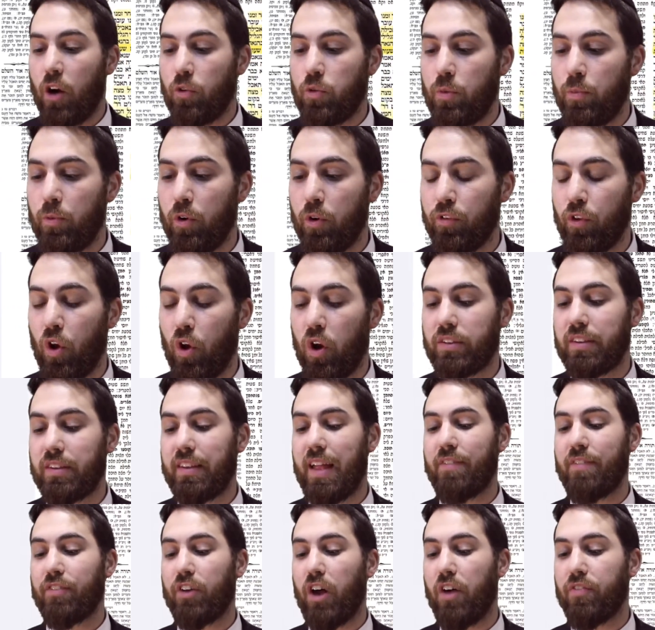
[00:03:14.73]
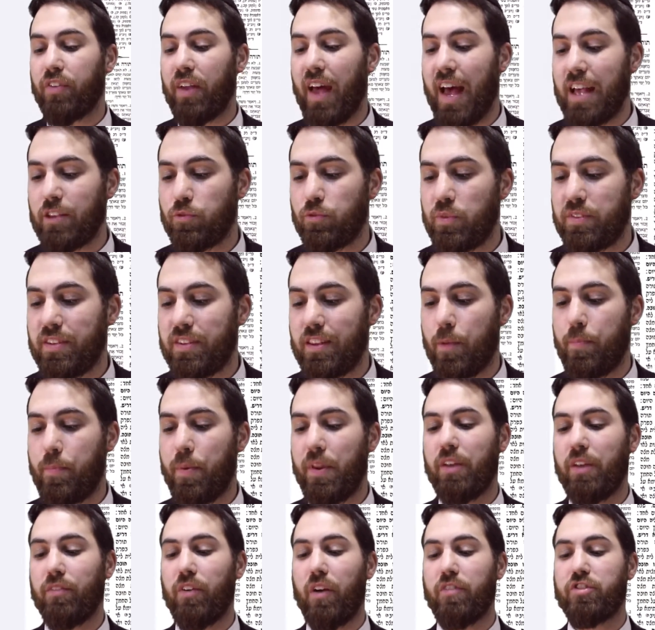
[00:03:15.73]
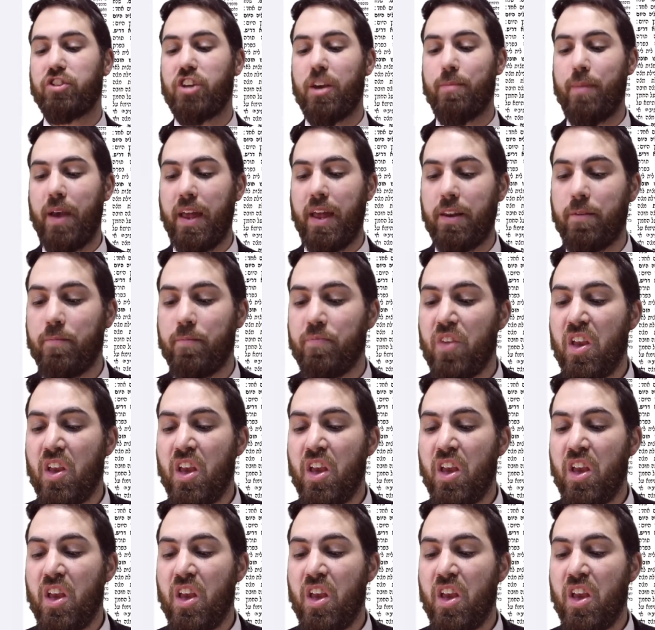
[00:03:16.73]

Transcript: As we move along to Daf Chavchas, we see the opinion of Rav Shimon.